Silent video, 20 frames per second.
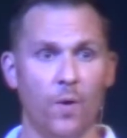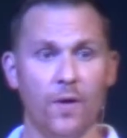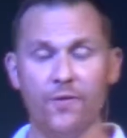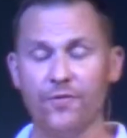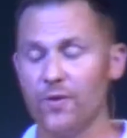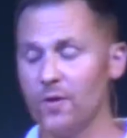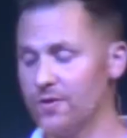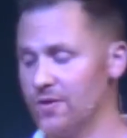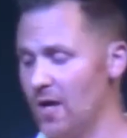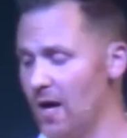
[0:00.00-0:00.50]
We're
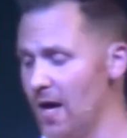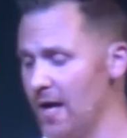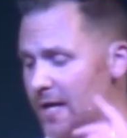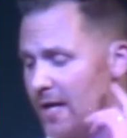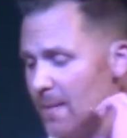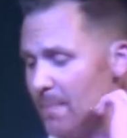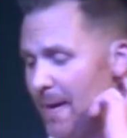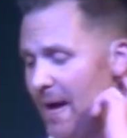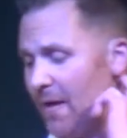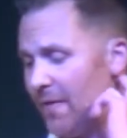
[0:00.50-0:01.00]
going to start
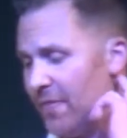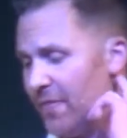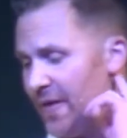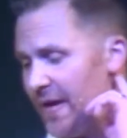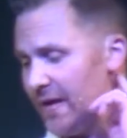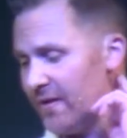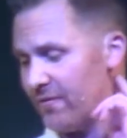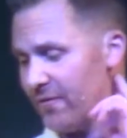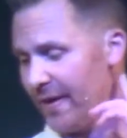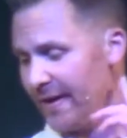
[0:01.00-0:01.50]
talking about
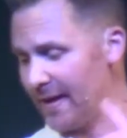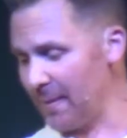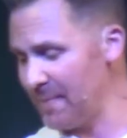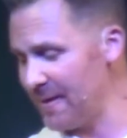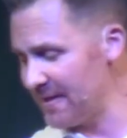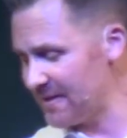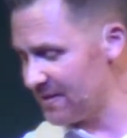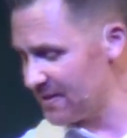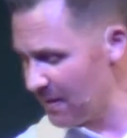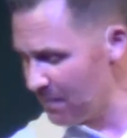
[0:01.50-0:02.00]
things like,
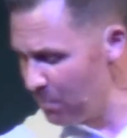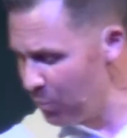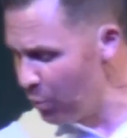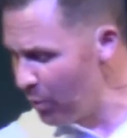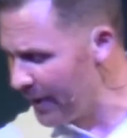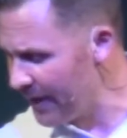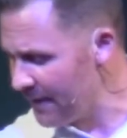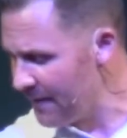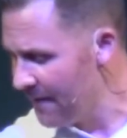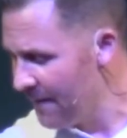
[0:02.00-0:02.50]
at some
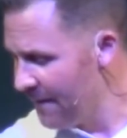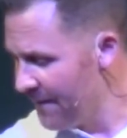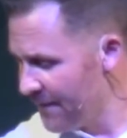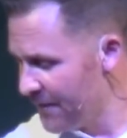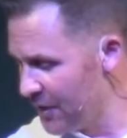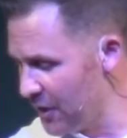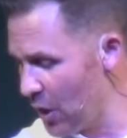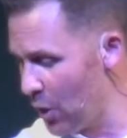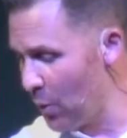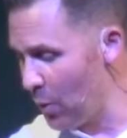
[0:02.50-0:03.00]
point,
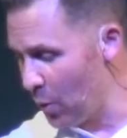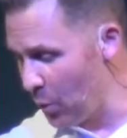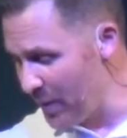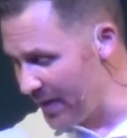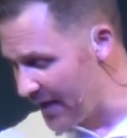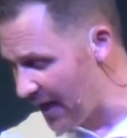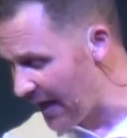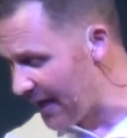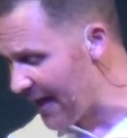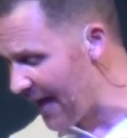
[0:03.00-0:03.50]

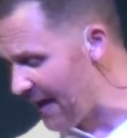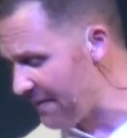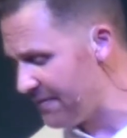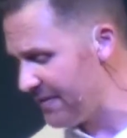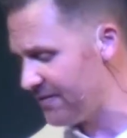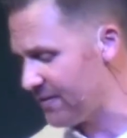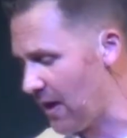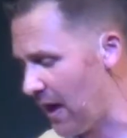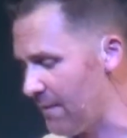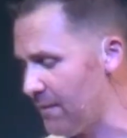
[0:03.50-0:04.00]
we've got to
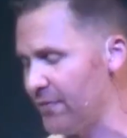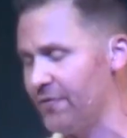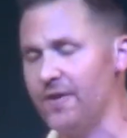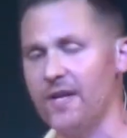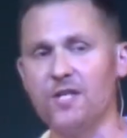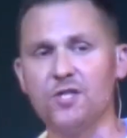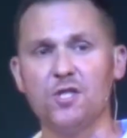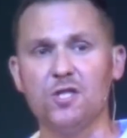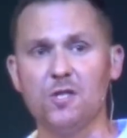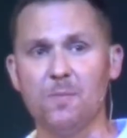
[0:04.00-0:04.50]
have these
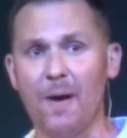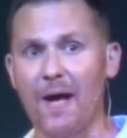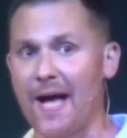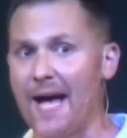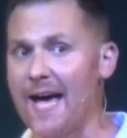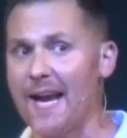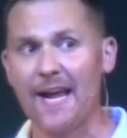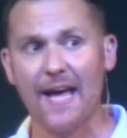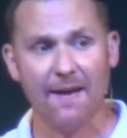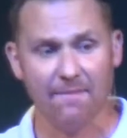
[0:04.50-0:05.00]
conversations
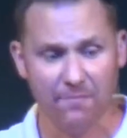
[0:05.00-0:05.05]
about how